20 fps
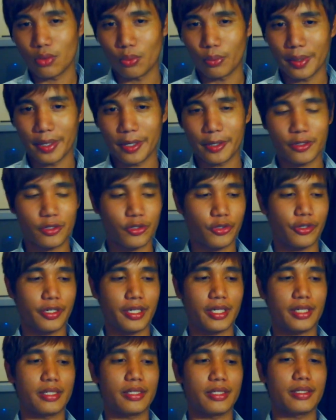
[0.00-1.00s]
Weird
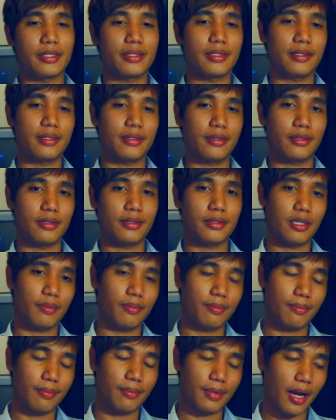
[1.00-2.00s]
tricks,
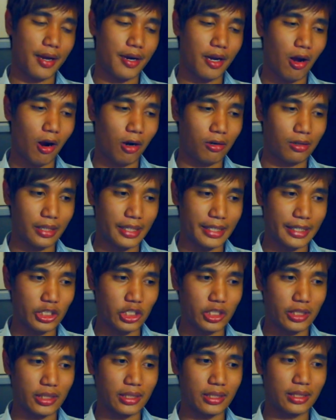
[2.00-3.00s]
some kind of hard
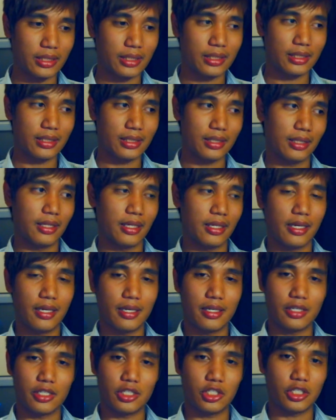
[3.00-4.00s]
linkages,
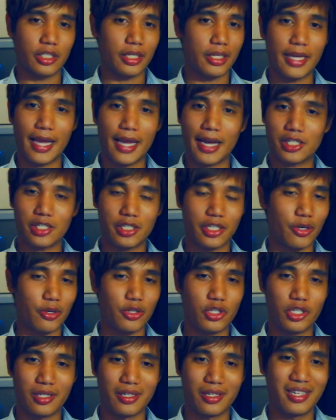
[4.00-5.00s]
shitty
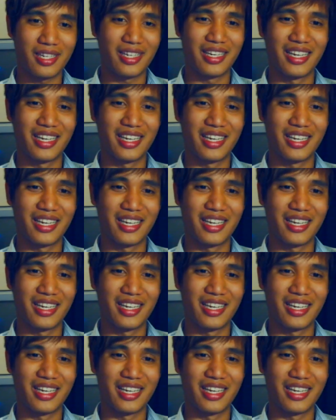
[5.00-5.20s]
execution,